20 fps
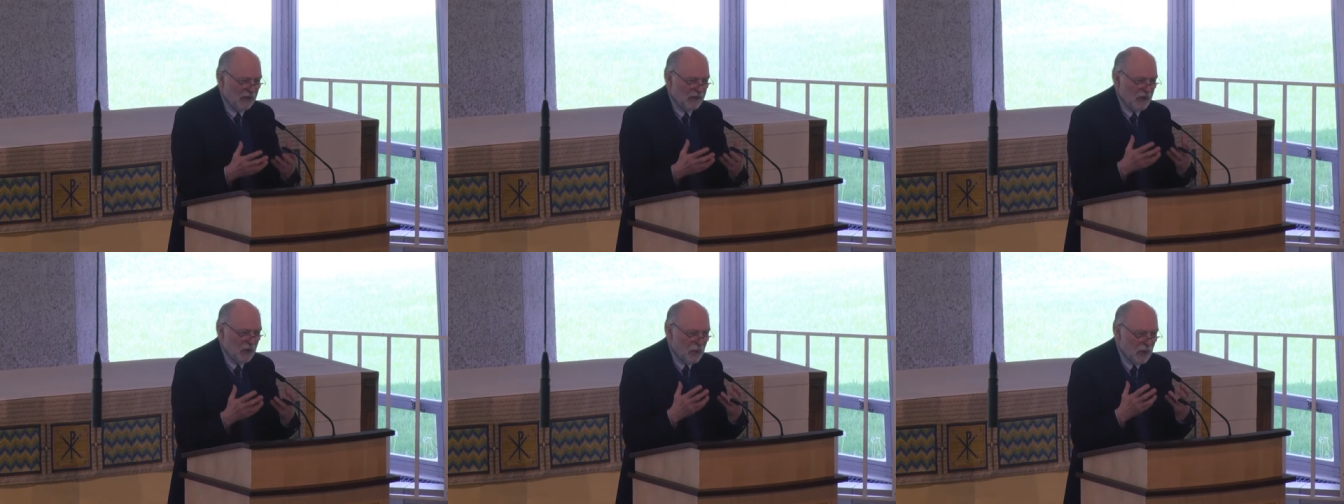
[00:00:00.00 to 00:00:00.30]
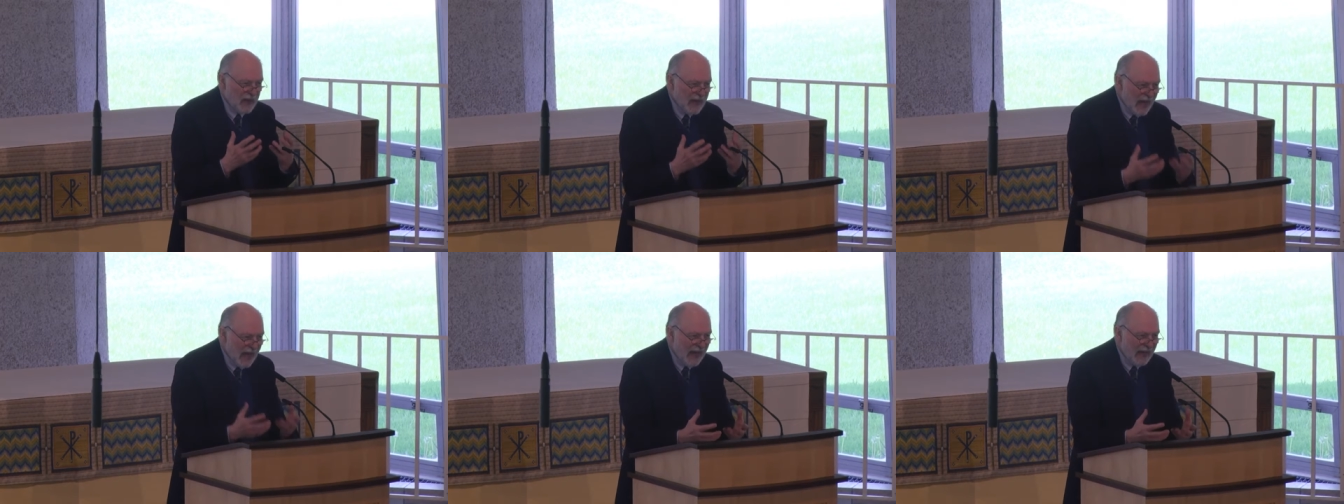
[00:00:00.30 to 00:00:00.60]
of the
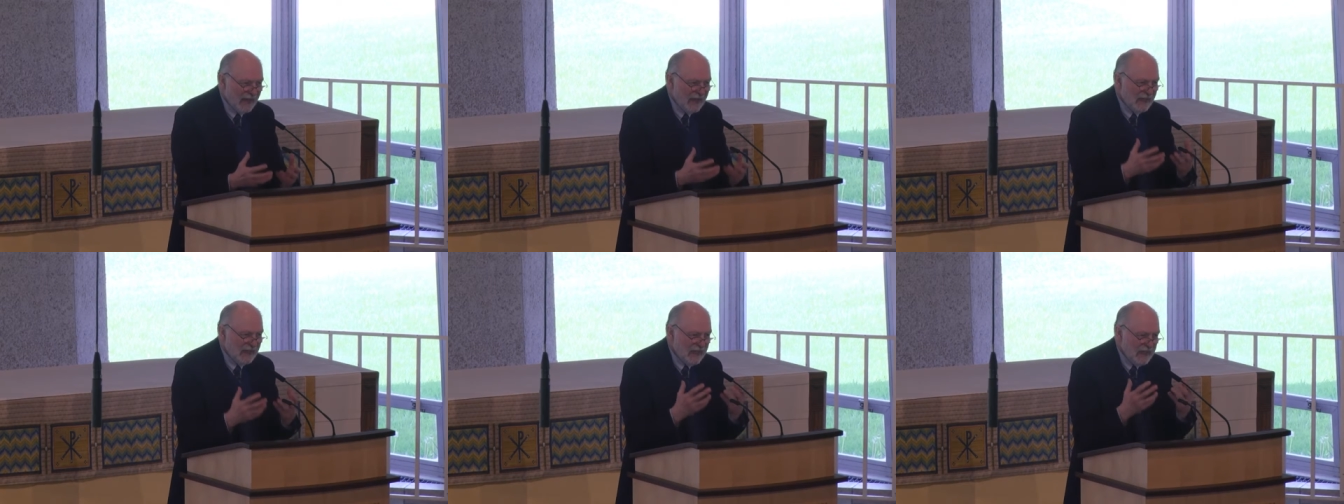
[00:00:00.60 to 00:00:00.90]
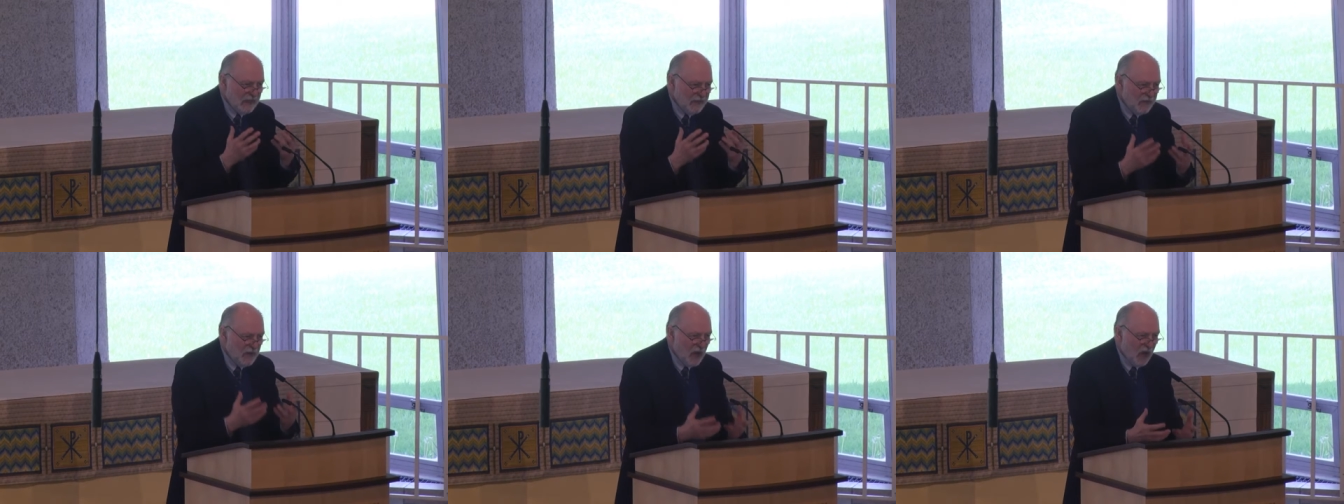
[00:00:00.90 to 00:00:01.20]

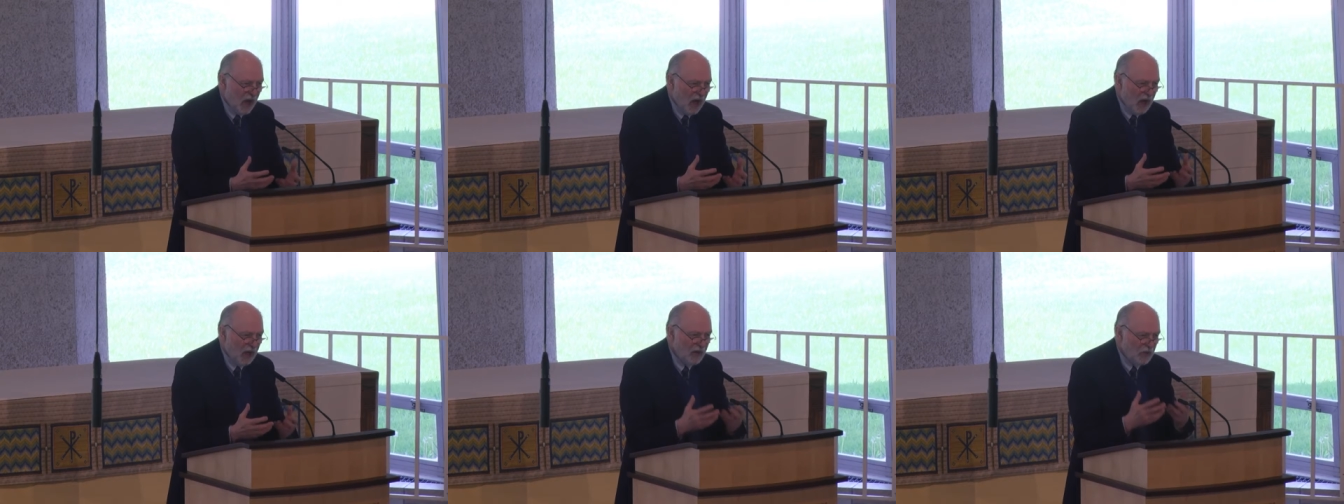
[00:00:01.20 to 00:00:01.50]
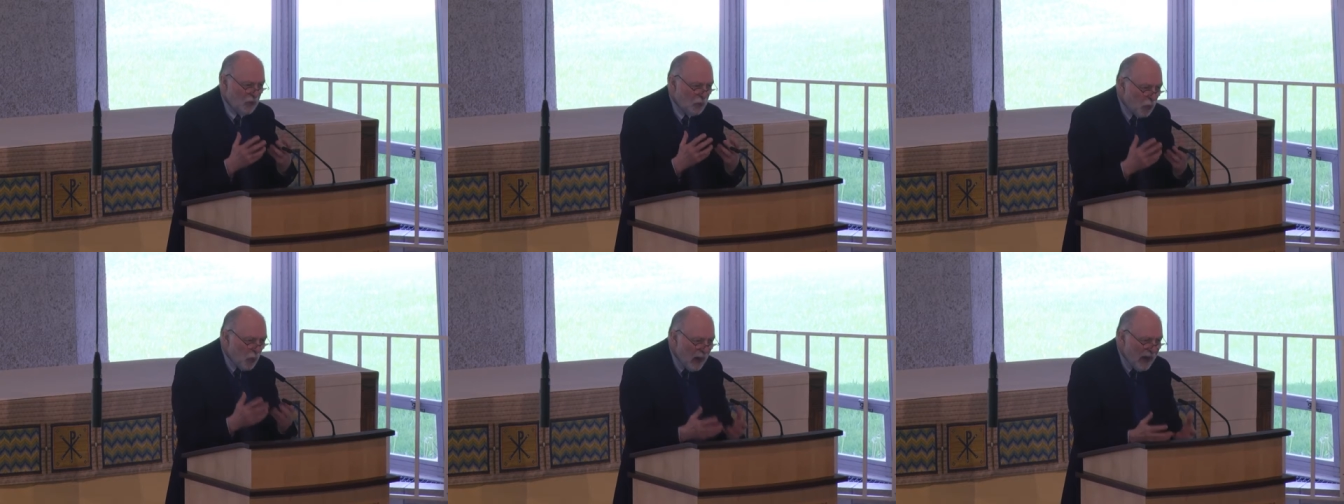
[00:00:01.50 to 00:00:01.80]
reality of
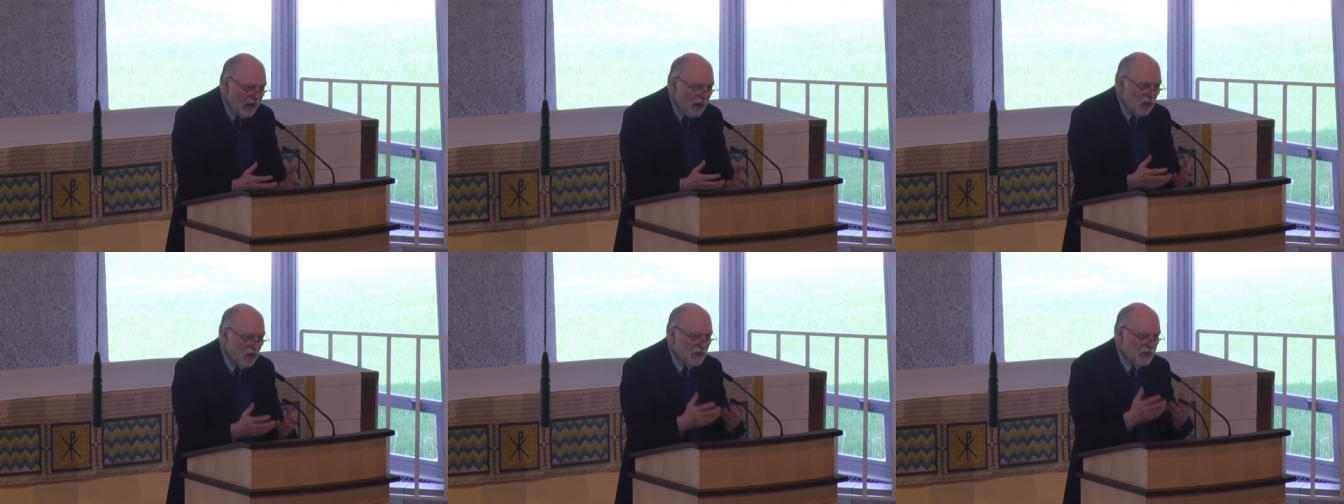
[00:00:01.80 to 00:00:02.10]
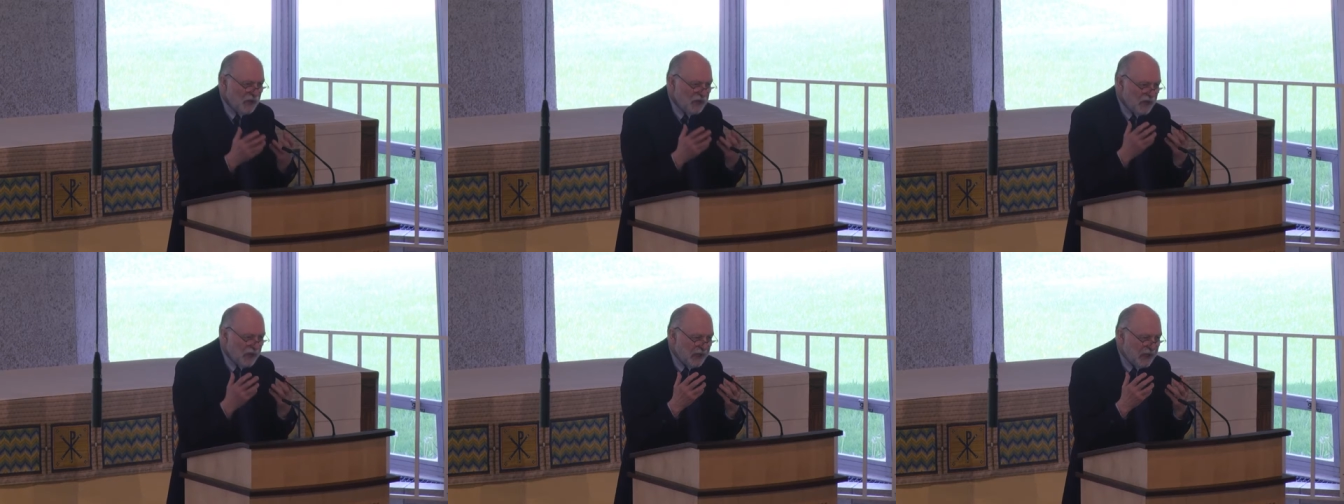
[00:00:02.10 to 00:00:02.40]
God
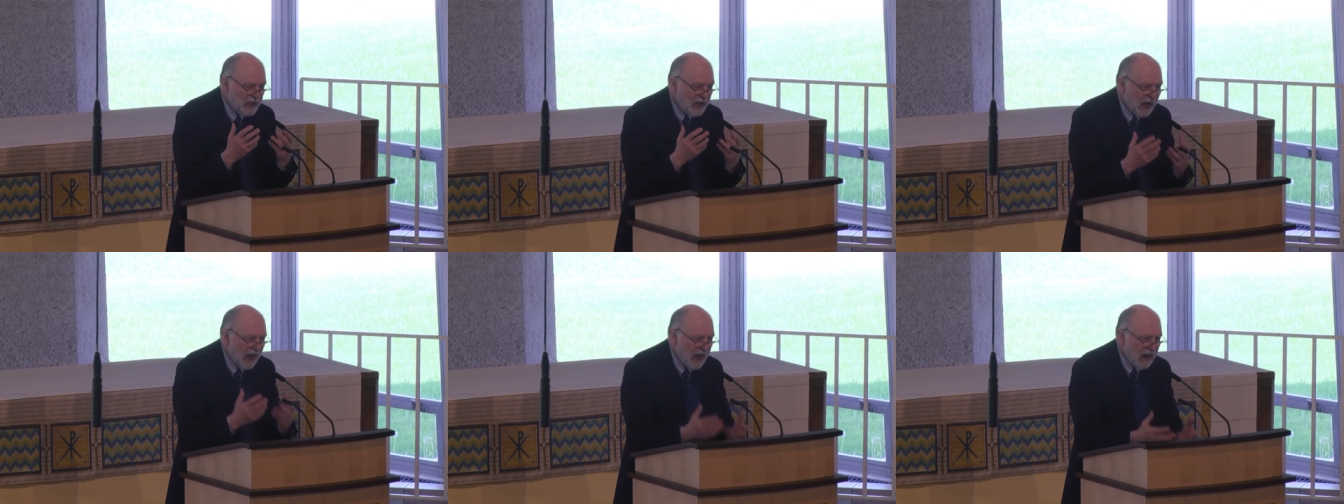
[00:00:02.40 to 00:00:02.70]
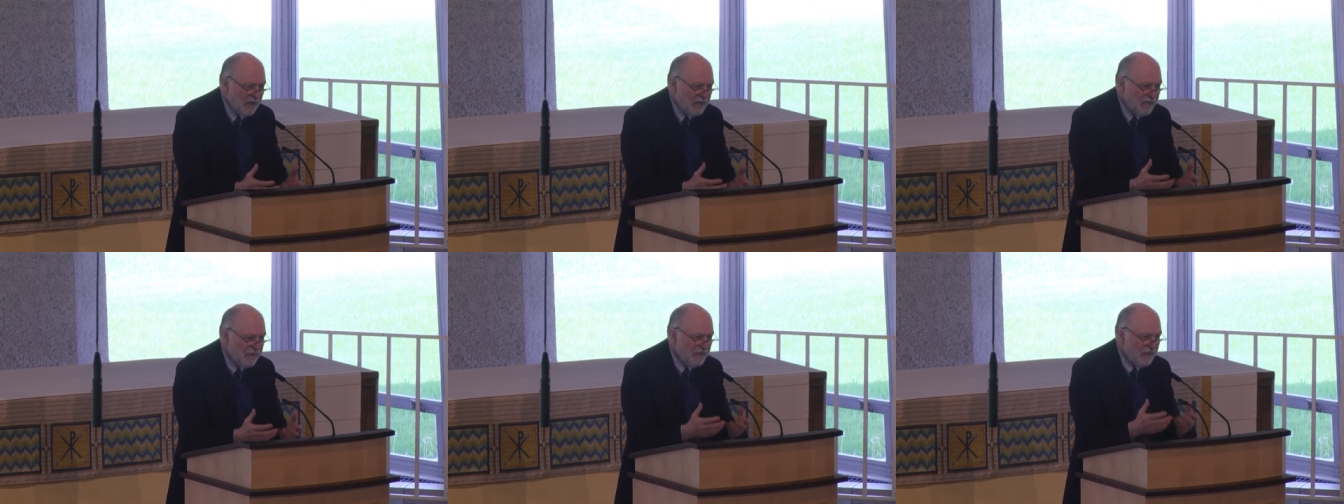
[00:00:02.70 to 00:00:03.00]
dwells in
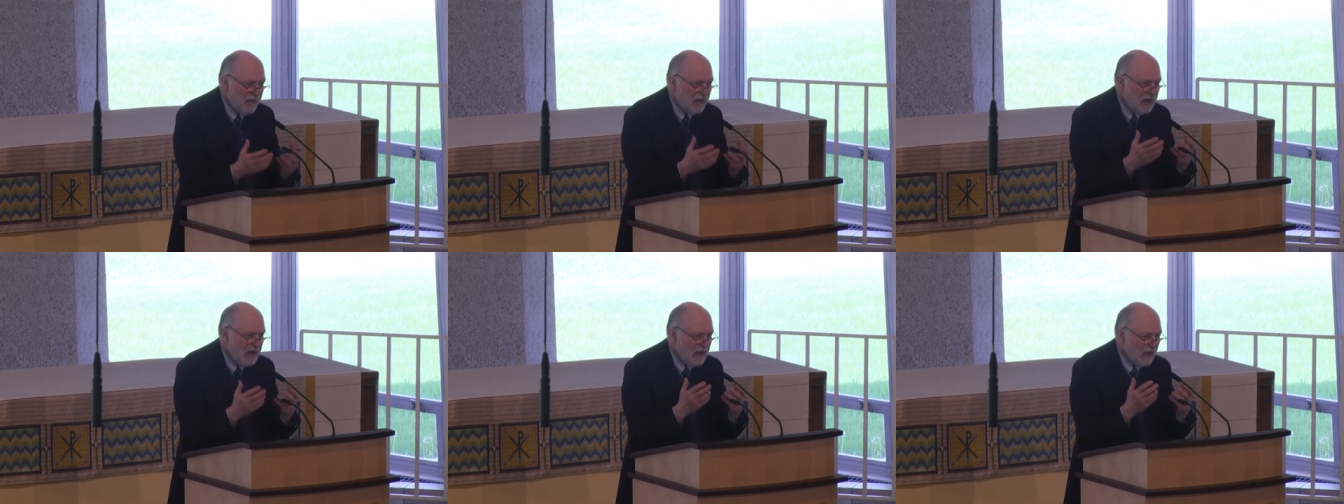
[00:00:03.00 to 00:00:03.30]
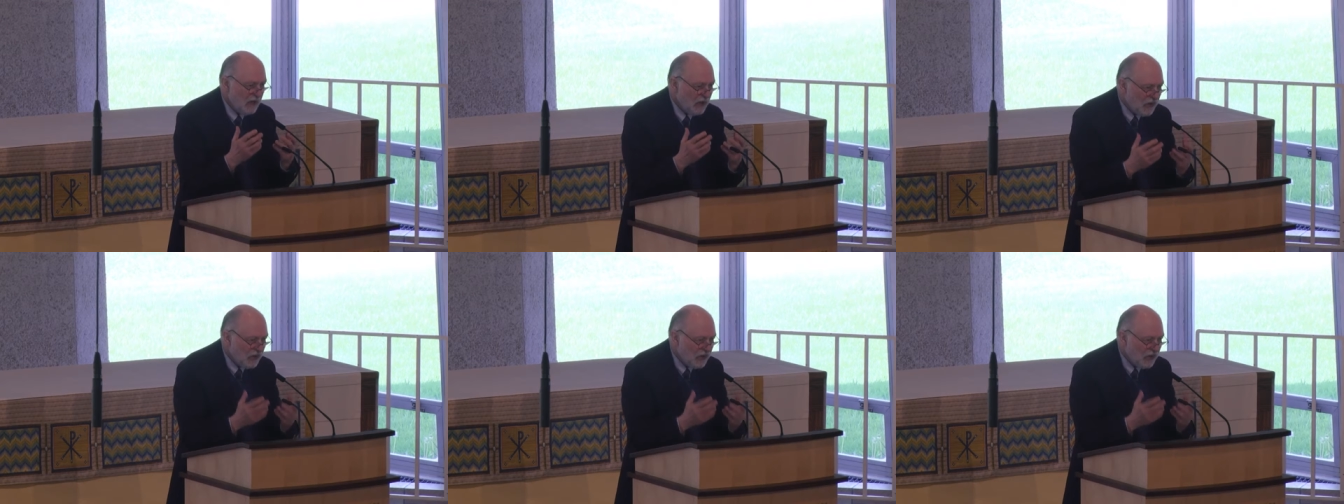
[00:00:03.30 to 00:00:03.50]
every